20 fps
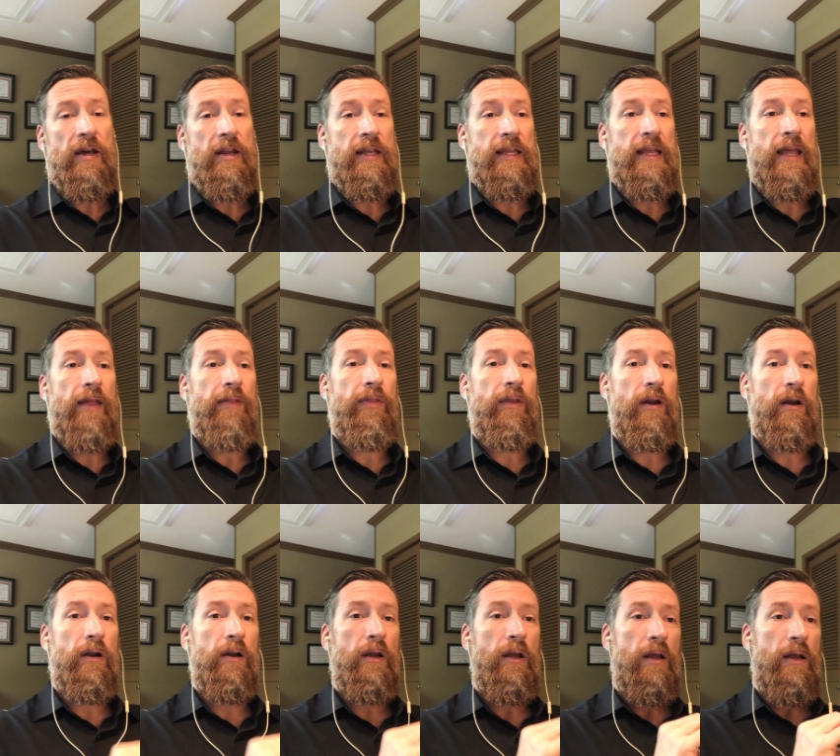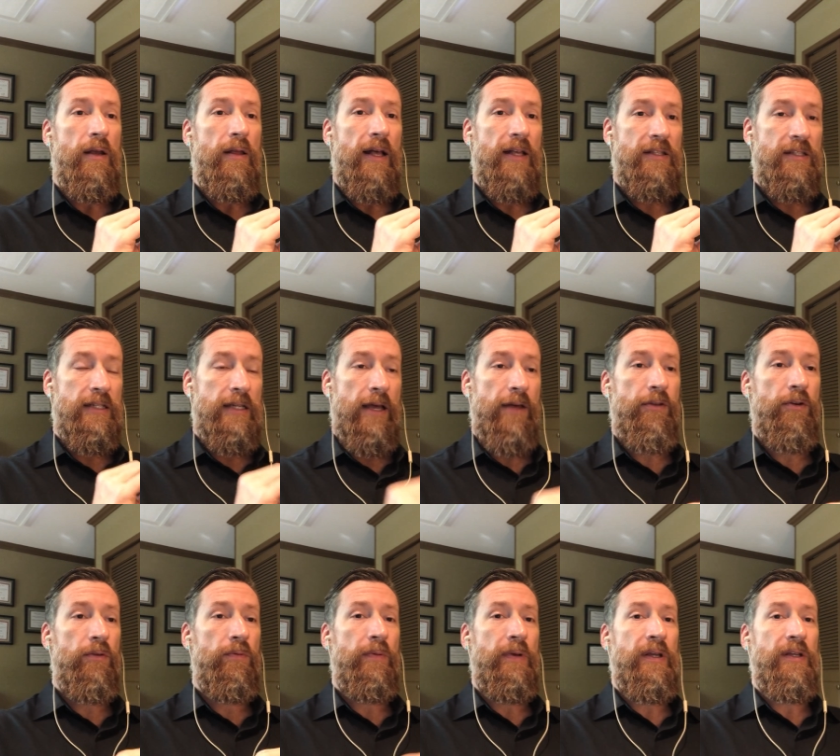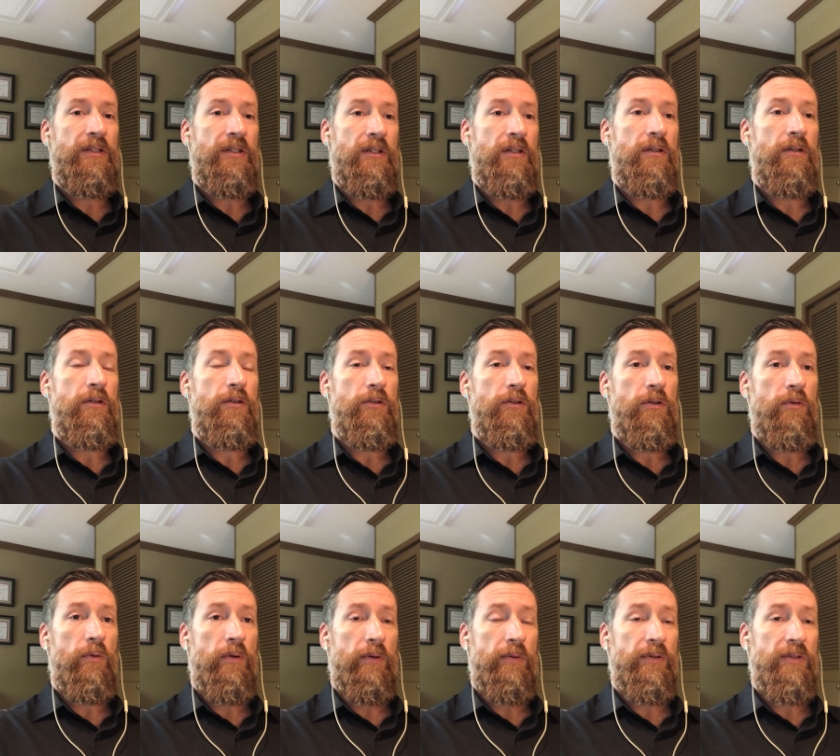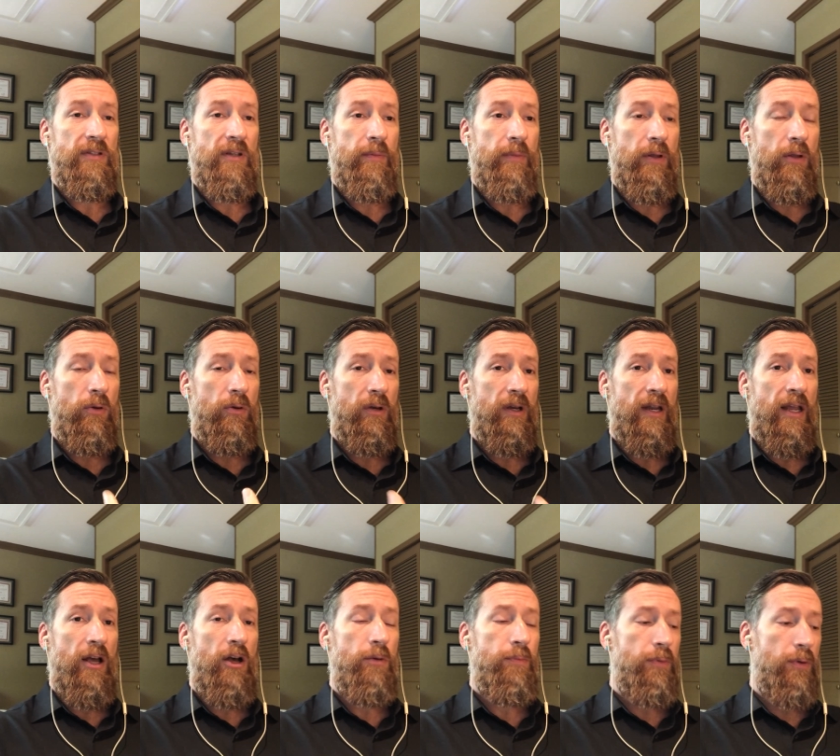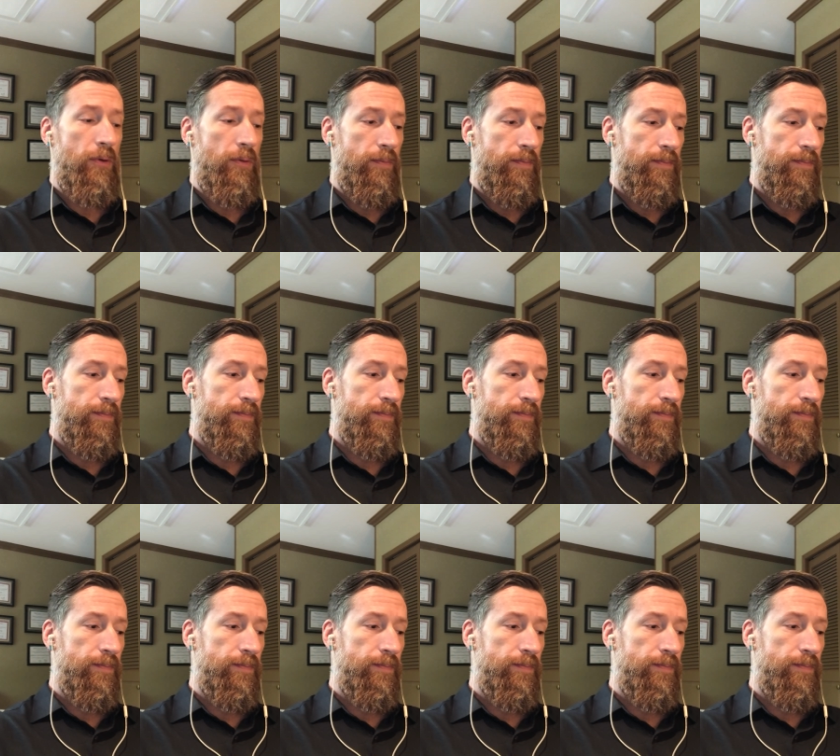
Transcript: how to get there. That's another reason to work with somebody who can help you.